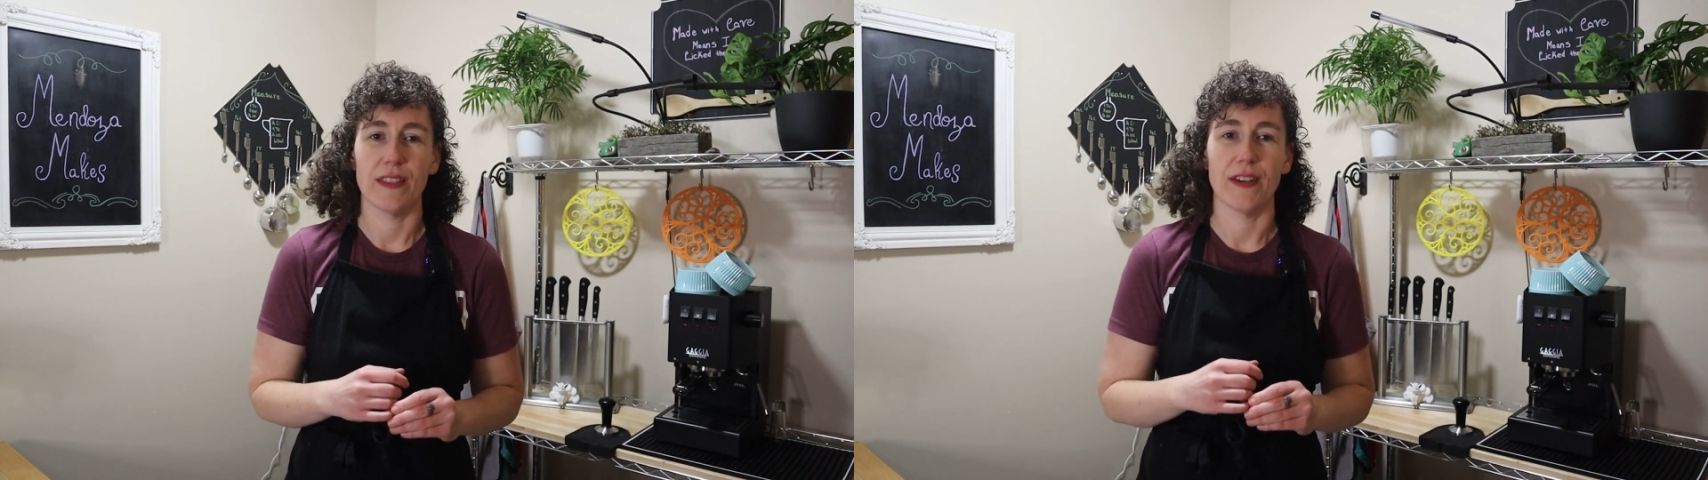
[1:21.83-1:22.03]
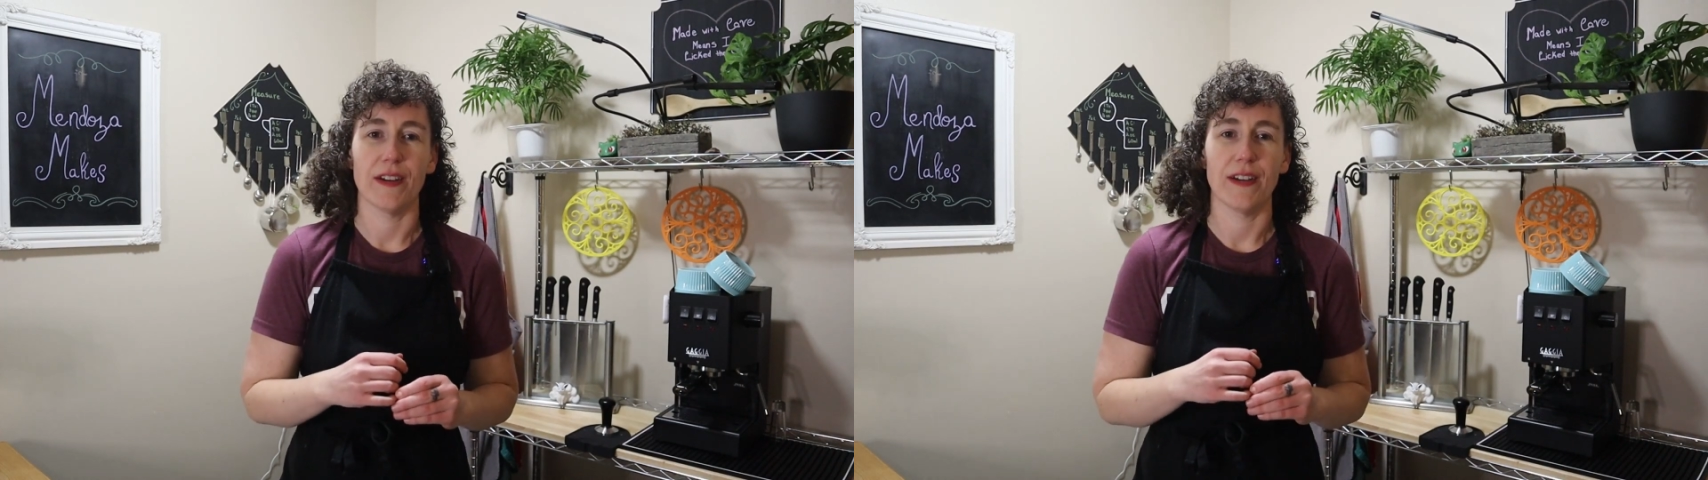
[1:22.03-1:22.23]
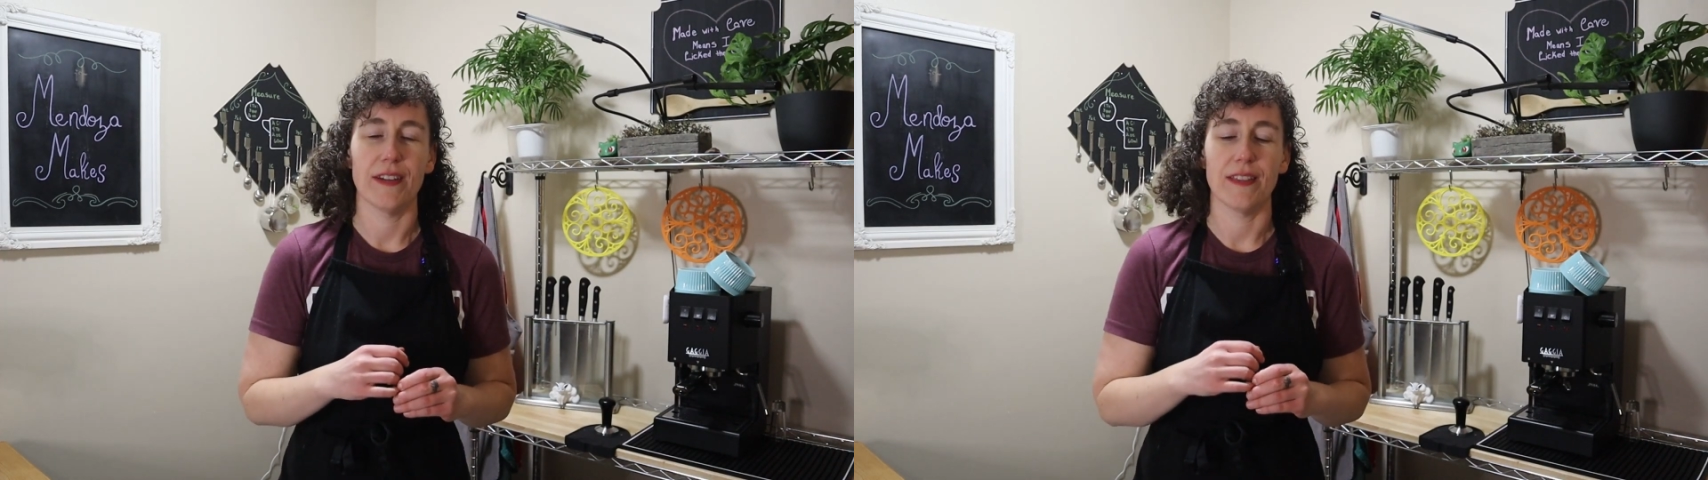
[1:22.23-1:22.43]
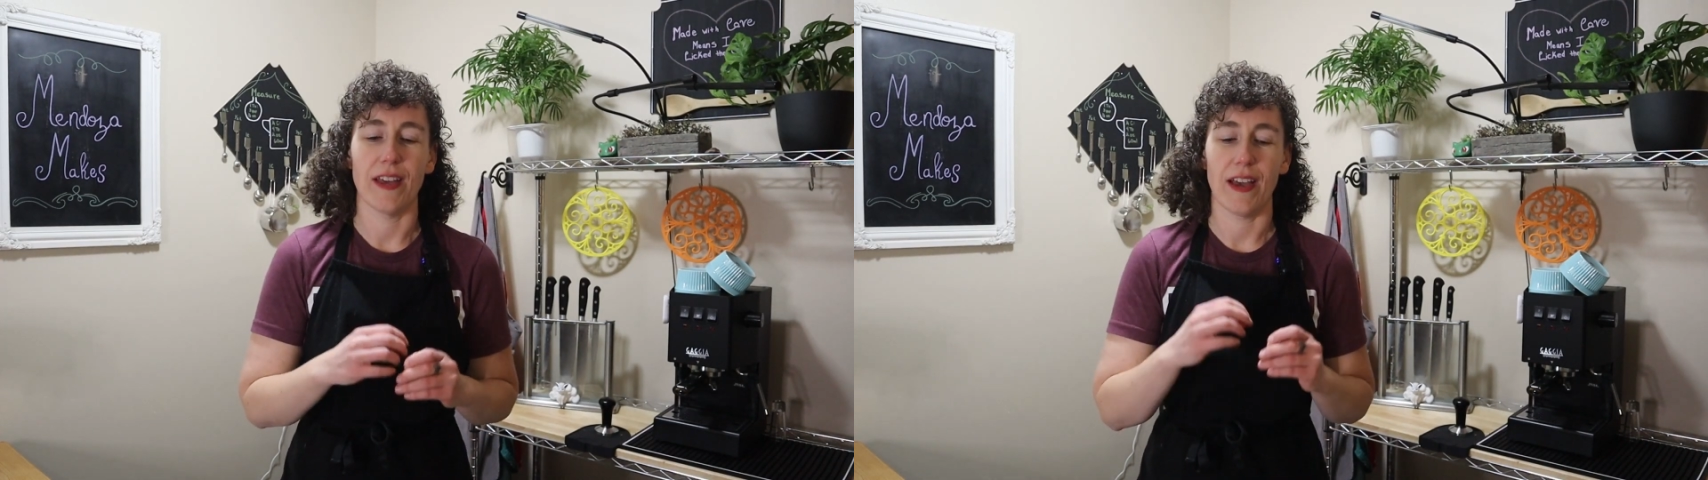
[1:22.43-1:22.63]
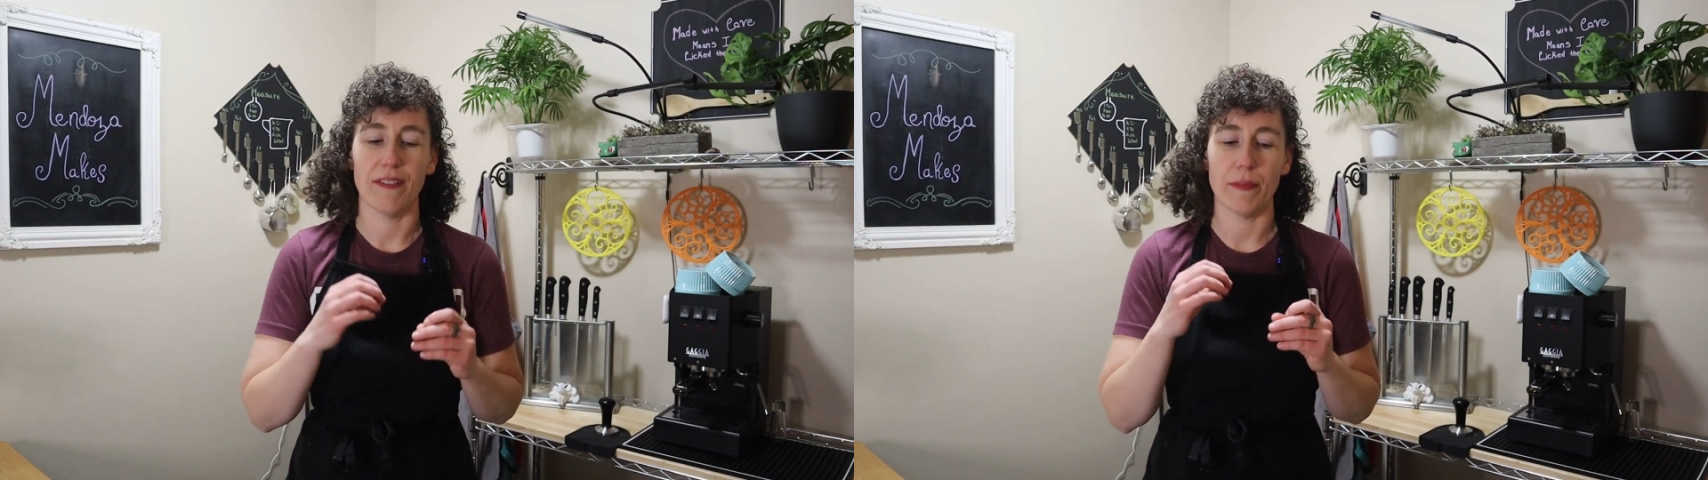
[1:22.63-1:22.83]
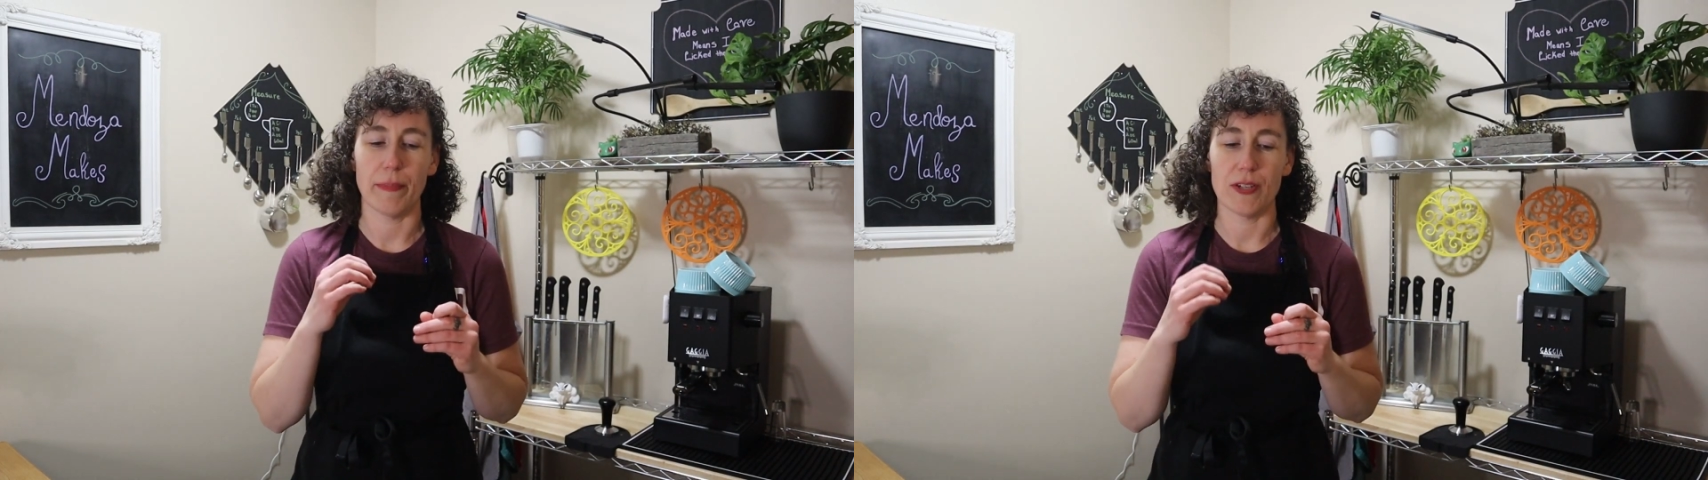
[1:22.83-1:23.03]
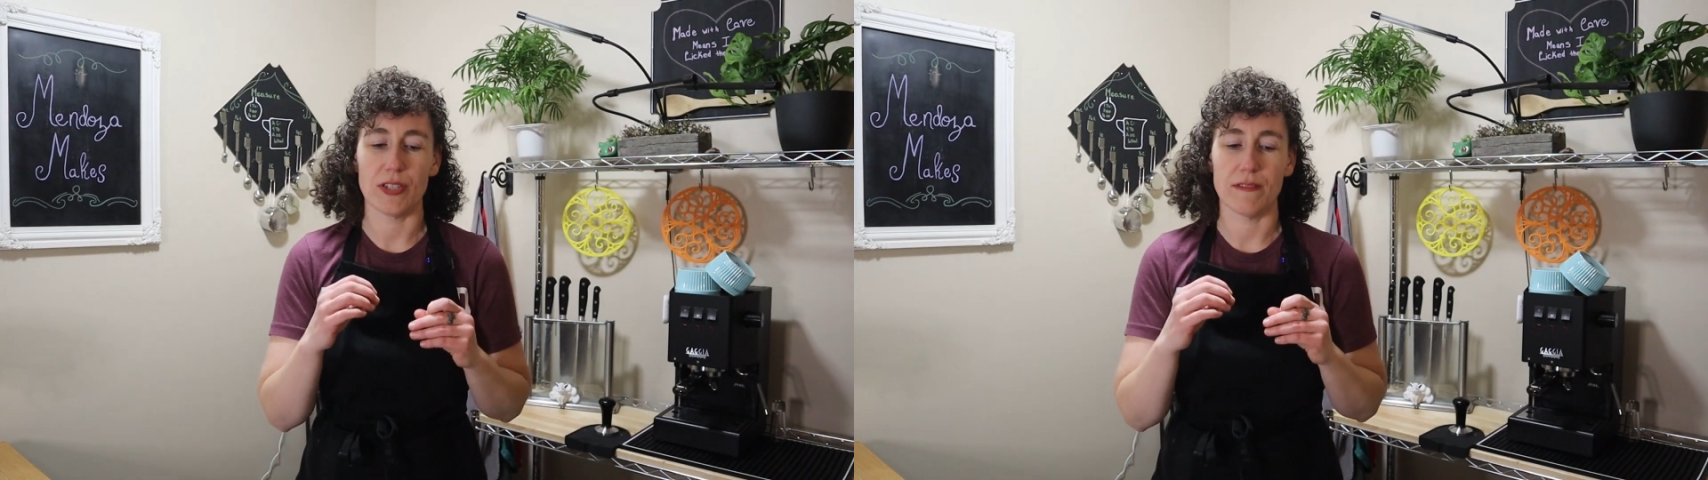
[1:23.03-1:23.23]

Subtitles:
They have a bunch